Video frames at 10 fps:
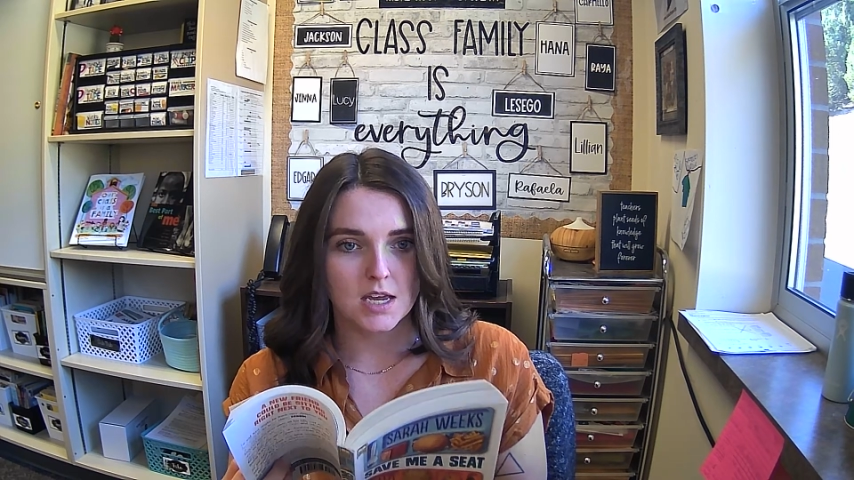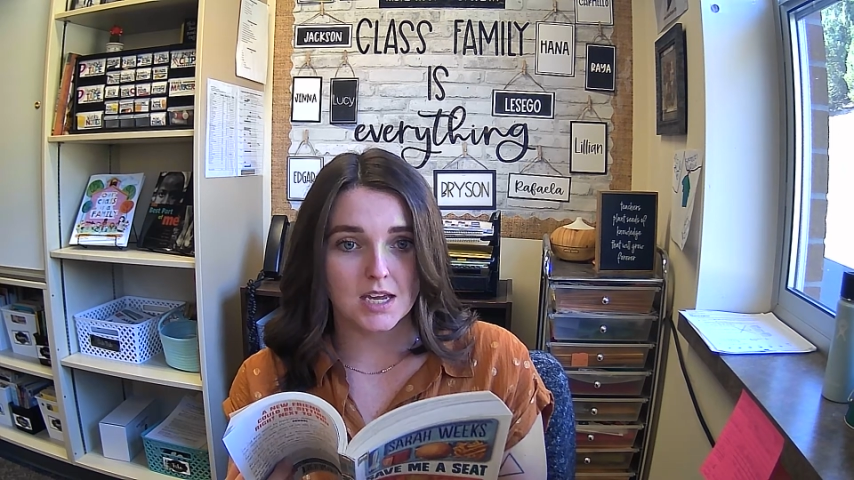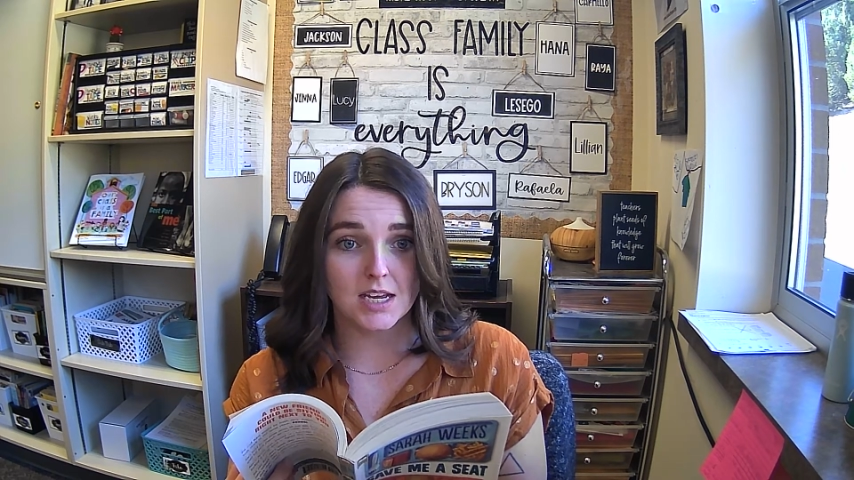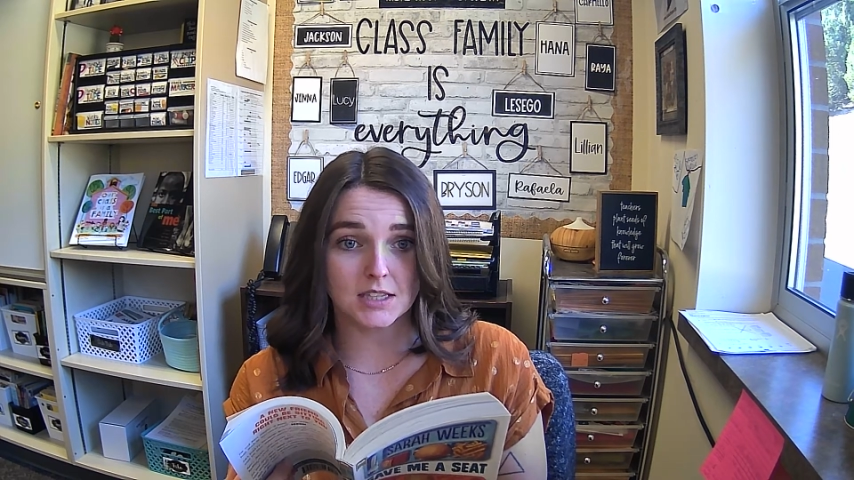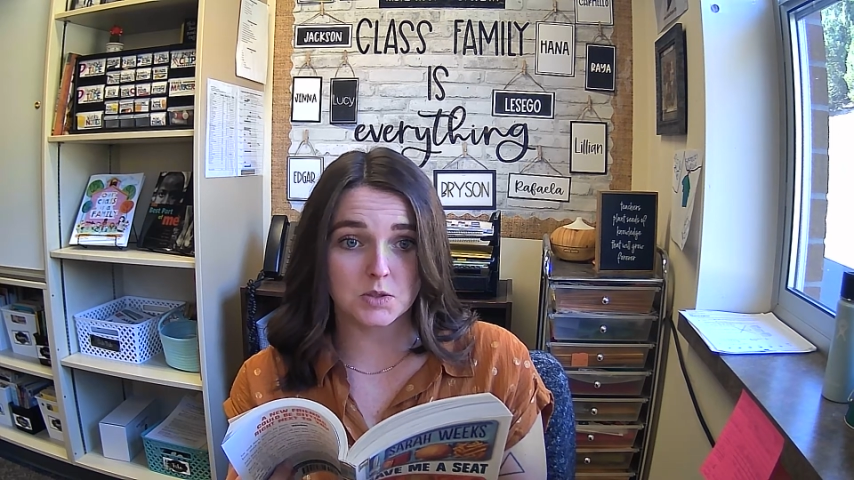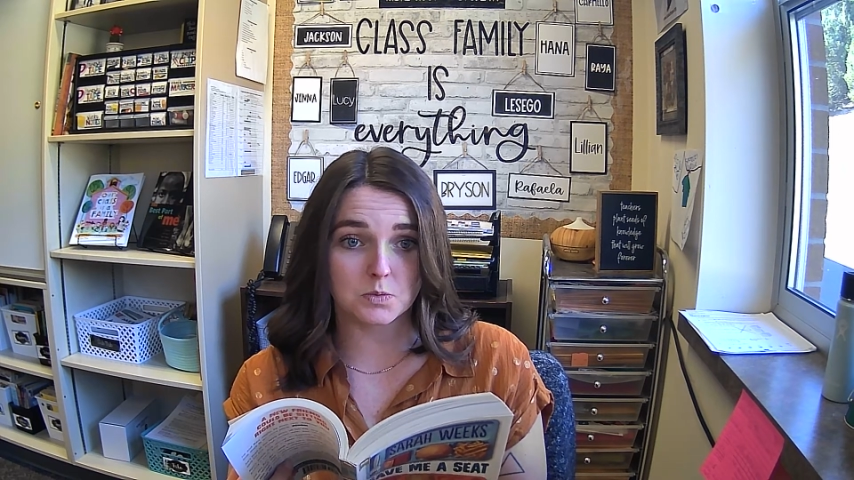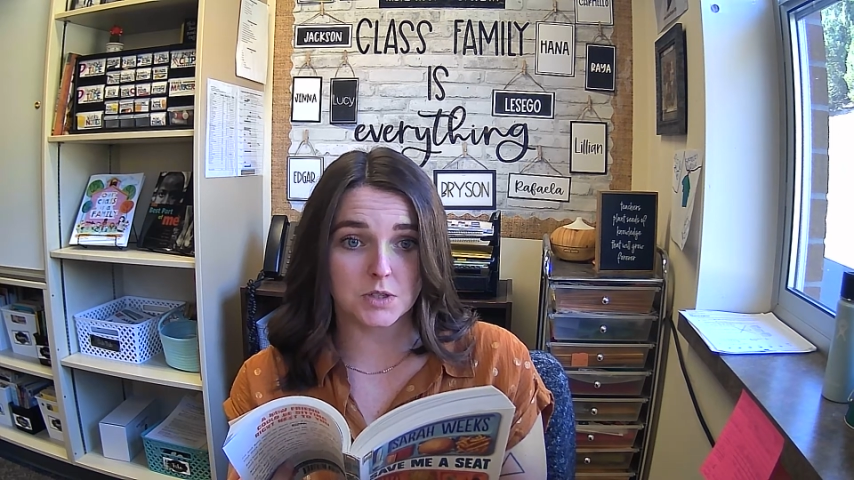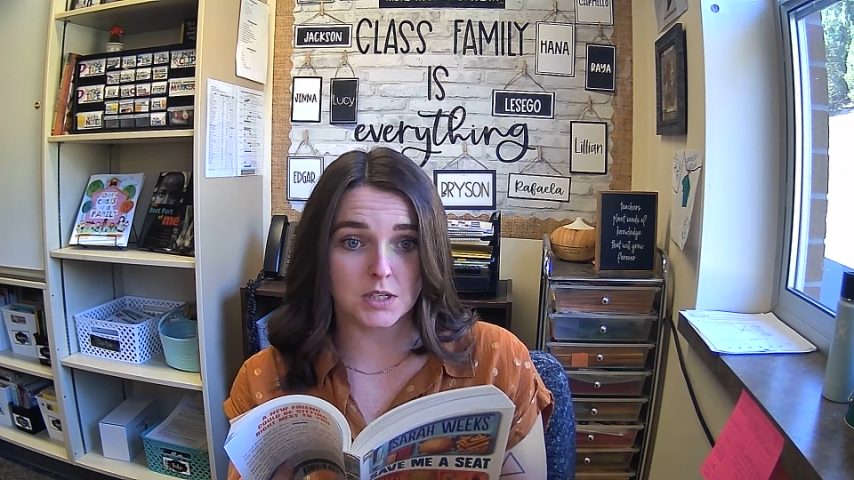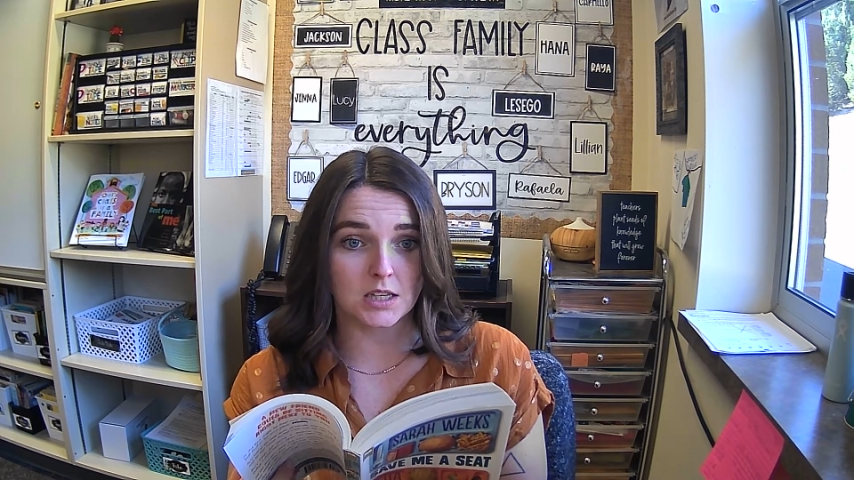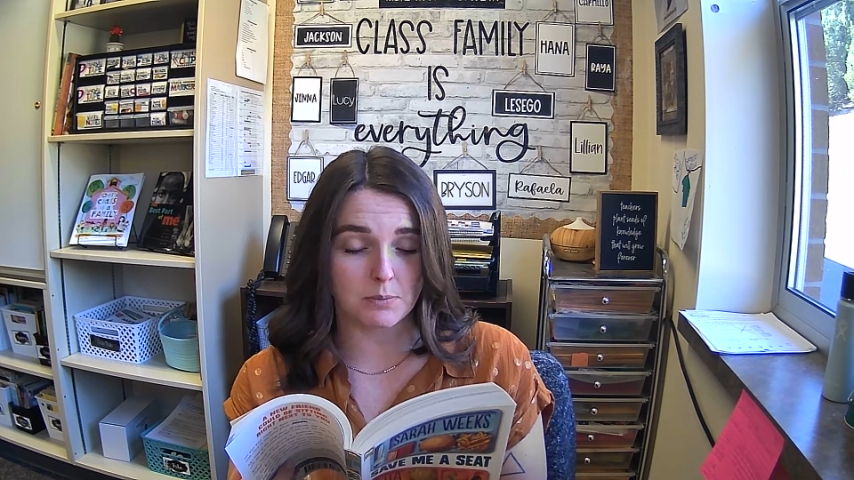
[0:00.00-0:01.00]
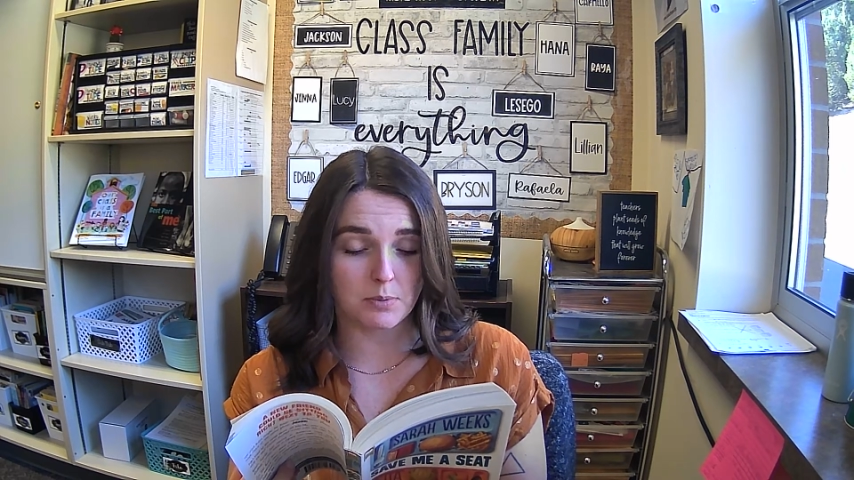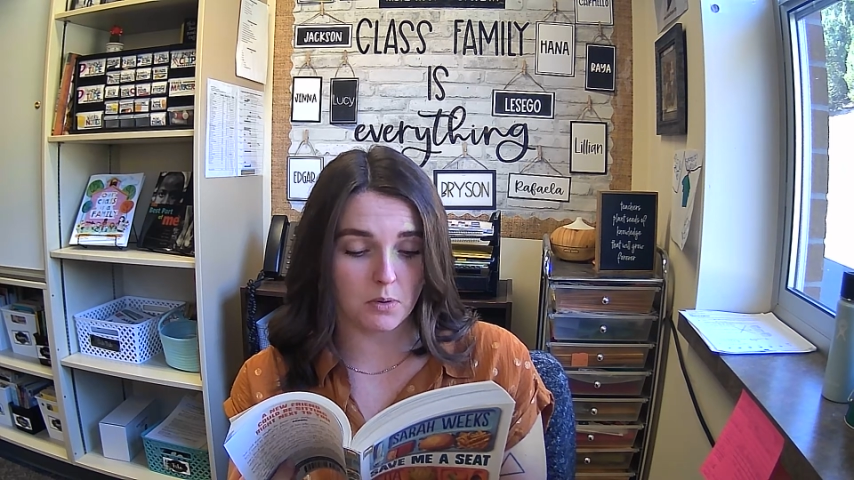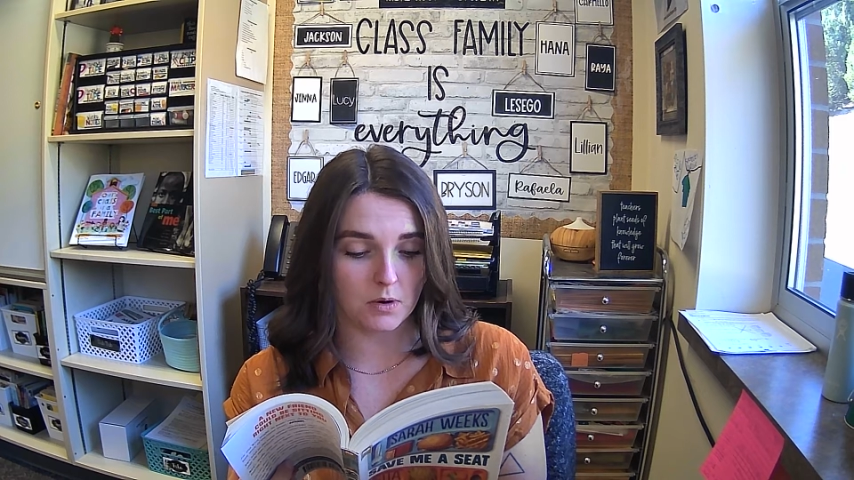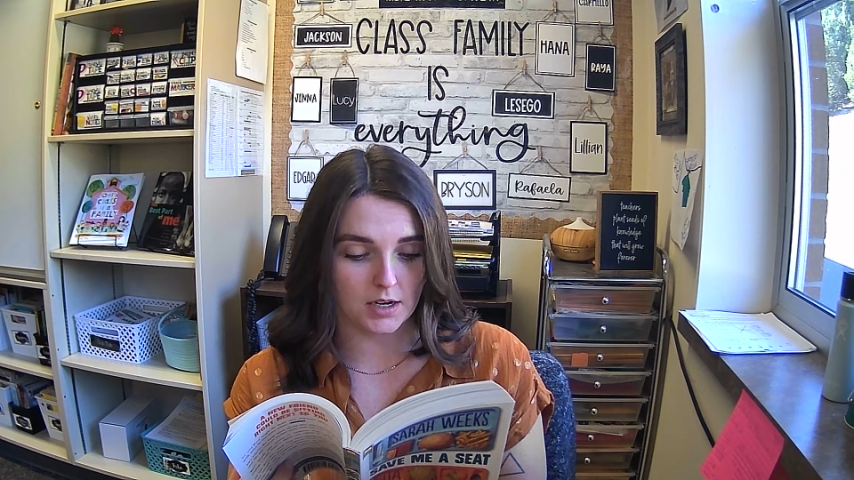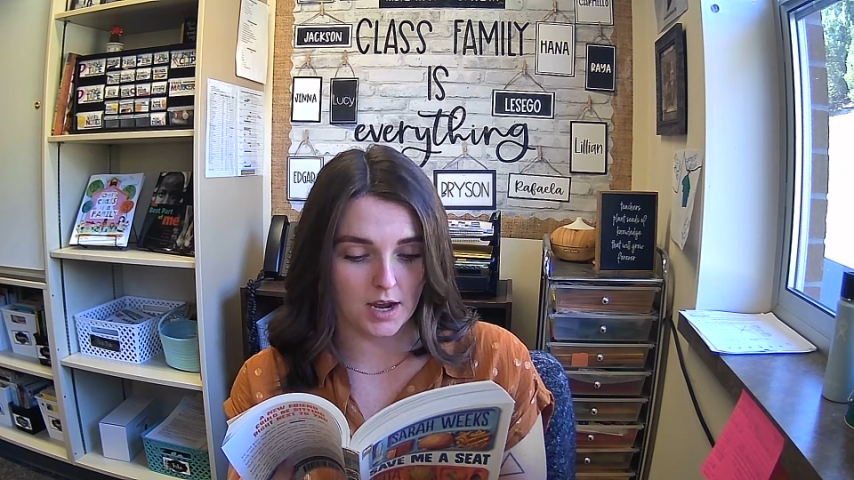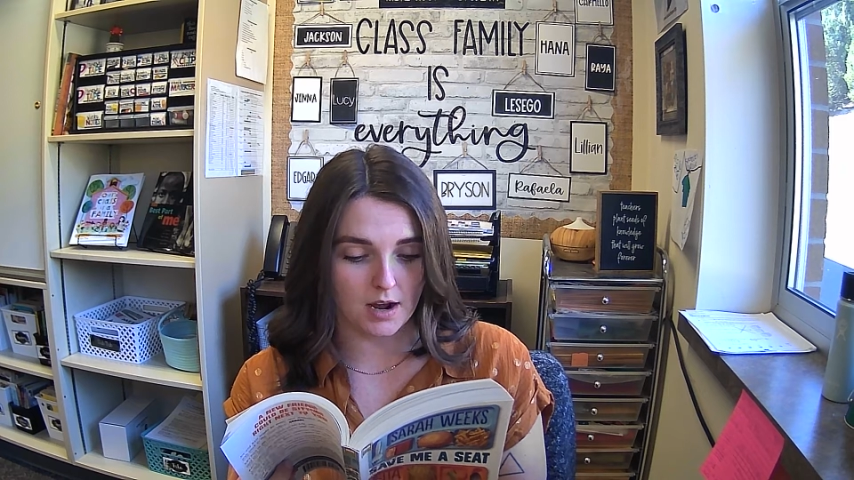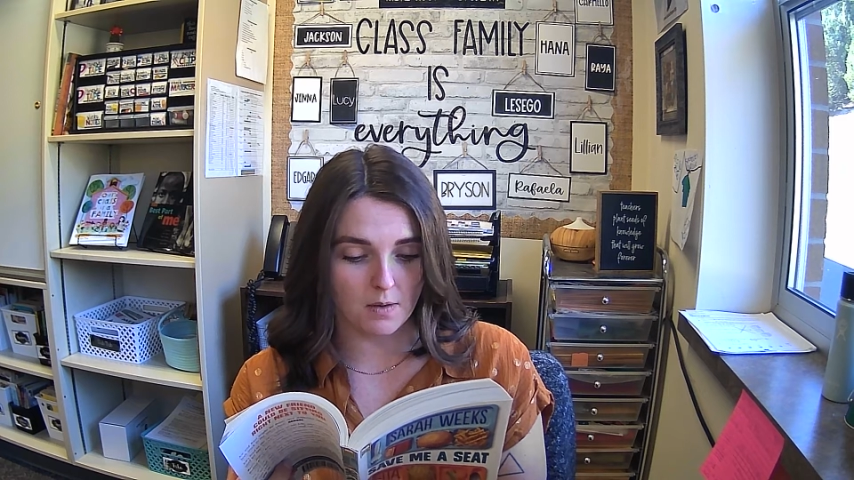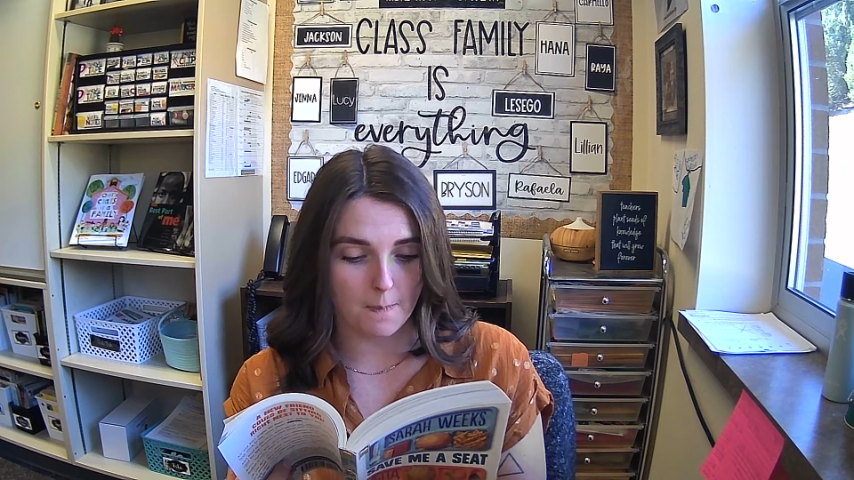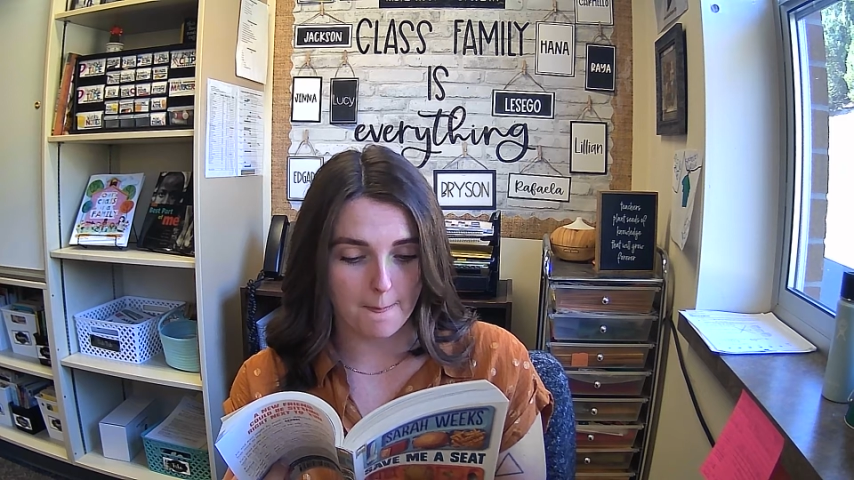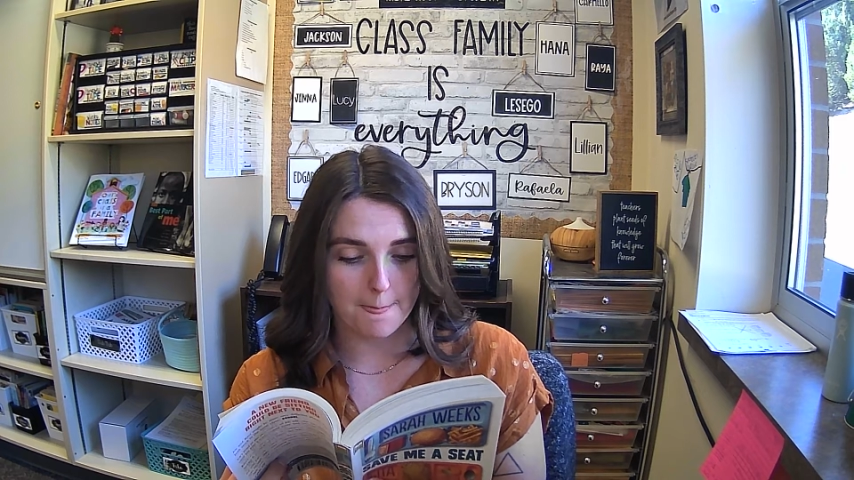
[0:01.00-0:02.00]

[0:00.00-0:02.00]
It's really pouring now.